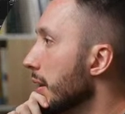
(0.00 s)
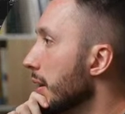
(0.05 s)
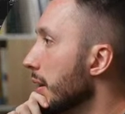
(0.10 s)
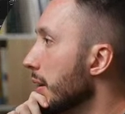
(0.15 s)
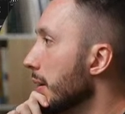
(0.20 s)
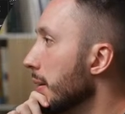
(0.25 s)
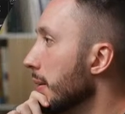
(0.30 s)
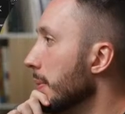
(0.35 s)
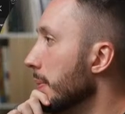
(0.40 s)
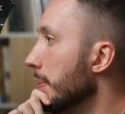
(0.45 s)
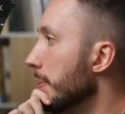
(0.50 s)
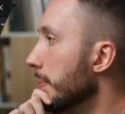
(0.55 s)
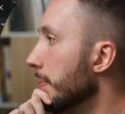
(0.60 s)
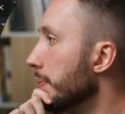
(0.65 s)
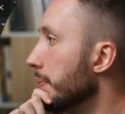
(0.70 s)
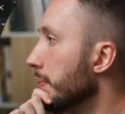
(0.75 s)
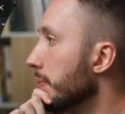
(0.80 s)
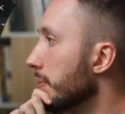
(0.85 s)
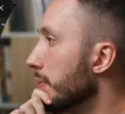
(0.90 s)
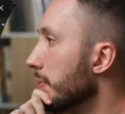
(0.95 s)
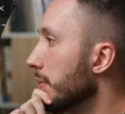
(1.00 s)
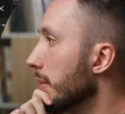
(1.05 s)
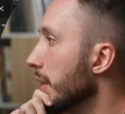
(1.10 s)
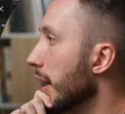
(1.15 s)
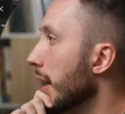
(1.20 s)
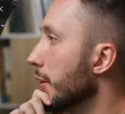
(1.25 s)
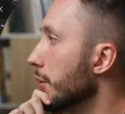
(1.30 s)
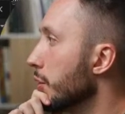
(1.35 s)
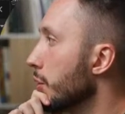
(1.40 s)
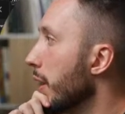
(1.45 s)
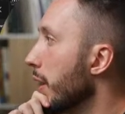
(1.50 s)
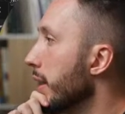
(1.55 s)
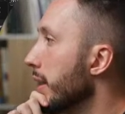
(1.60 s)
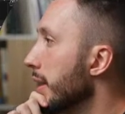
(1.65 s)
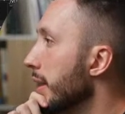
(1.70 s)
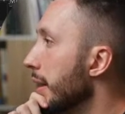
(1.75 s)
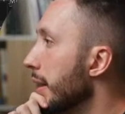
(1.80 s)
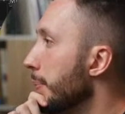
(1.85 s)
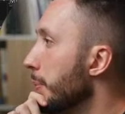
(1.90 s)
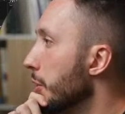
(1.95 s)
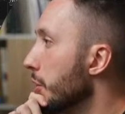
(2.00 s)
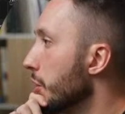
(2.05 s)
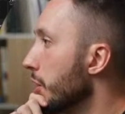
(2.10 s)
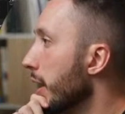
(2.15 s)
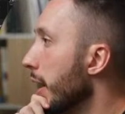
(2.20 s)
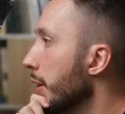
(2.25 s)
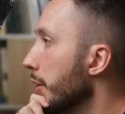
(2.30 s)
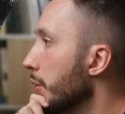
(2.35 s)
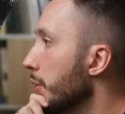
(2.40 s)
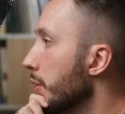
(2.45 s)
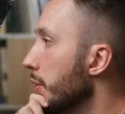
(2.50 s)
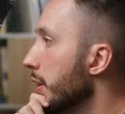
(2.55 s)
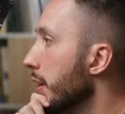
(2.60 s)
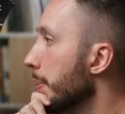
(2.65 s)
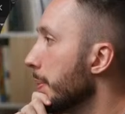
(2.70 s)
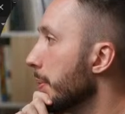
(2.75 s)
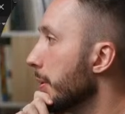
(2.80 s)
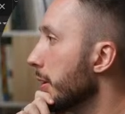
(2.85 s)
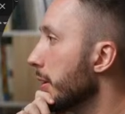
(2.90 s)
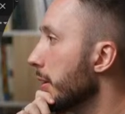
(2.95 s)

I'll try to keep the shadows up,